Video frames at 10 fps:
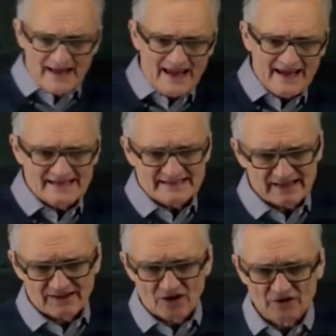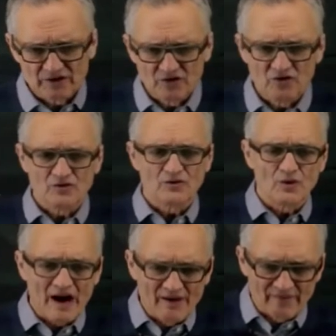As I told you,
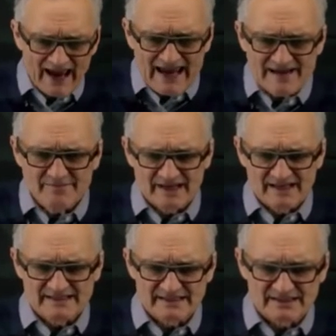our aim is